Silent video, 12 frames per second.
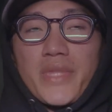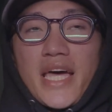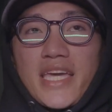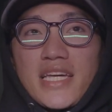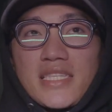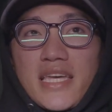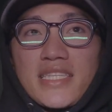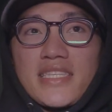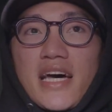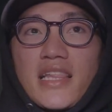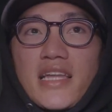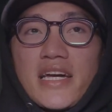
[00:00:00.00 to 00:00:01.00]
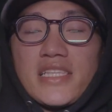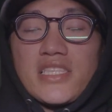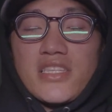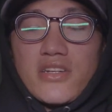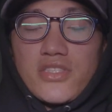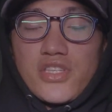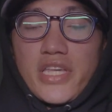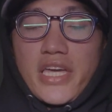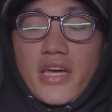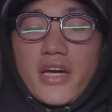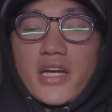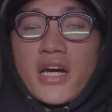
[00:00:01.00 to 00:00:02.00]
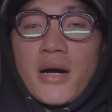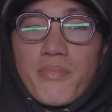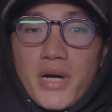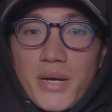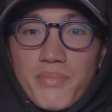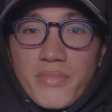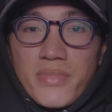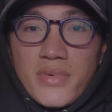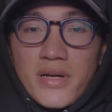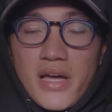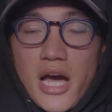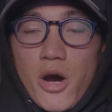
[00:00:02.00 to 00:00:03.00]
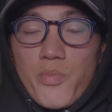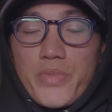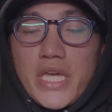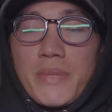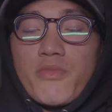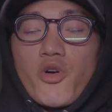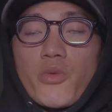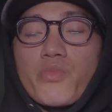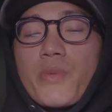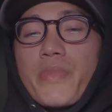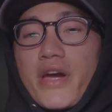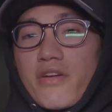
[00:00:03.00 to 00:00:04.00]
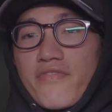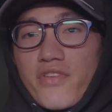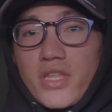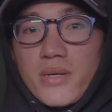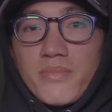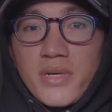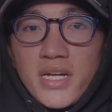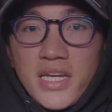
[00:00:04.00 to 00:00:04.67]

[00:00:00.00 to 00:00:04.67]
I guess like deadlines start to like come up, I'll be more prepared for them.